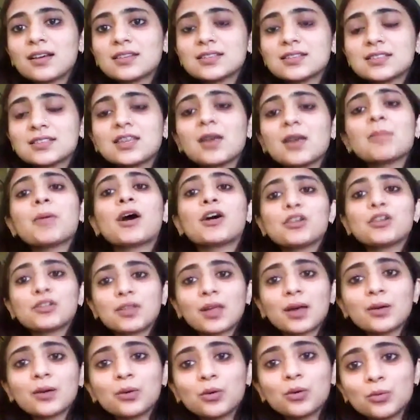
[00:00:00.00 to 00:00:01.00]
step out of
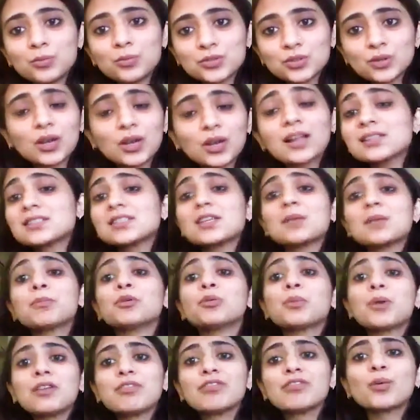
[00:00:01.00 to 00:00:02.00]
their homes or can't step
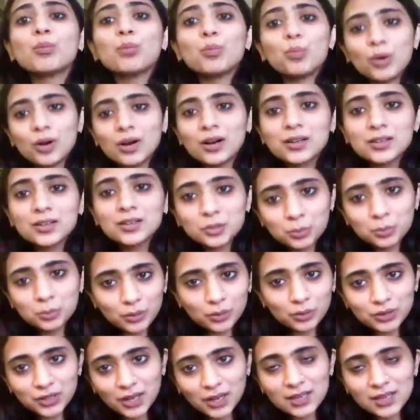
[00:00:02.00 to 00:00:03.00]
away from work to
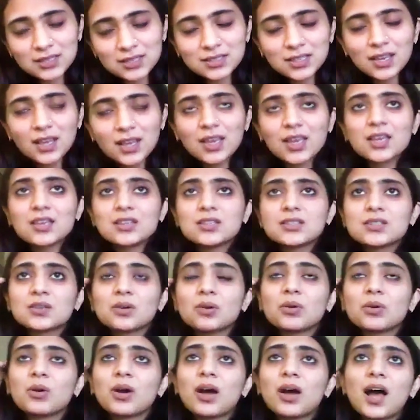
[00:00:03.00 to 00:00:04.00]
protest.
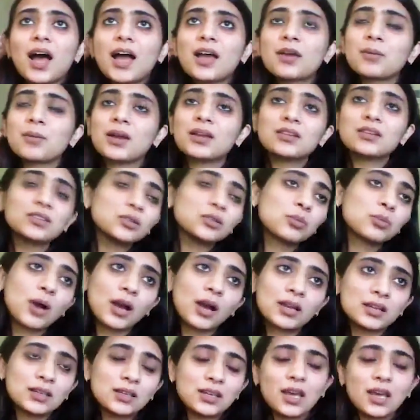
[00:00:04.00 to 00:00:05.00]
So I went to
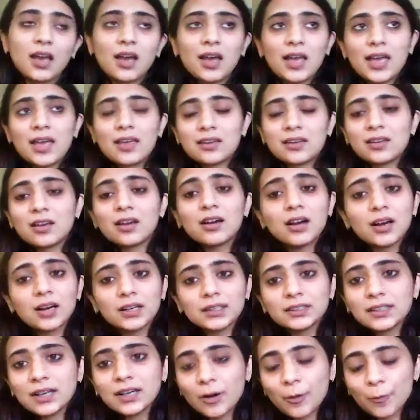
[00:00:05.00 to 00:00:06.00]
one
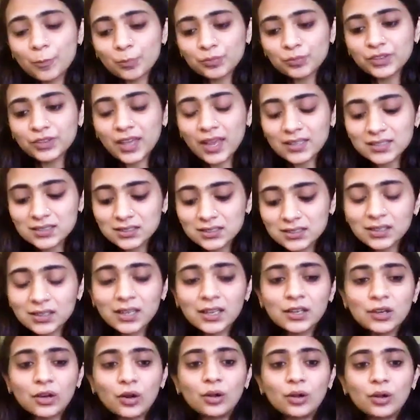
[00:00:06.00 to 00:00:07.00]
area um,
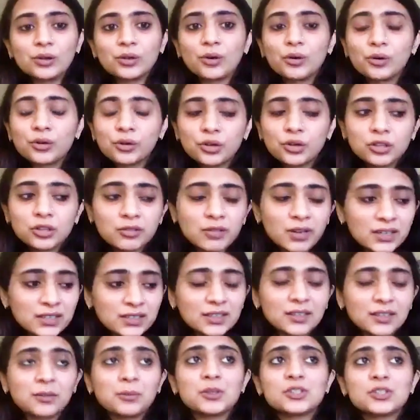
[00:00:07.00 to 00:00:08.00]
yesterday called
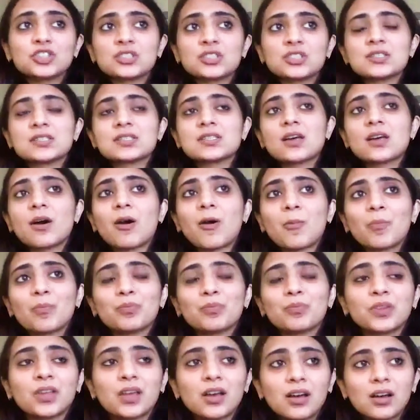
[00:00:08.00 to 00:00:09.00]
Orugoduwatte, which is
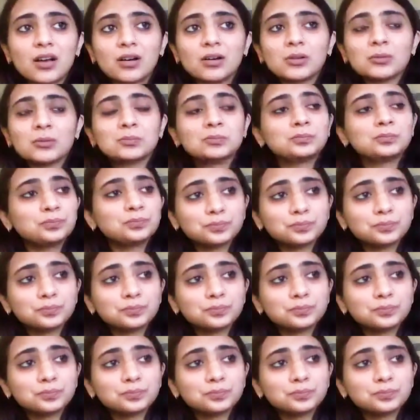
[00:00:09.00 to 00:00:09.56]
um, um,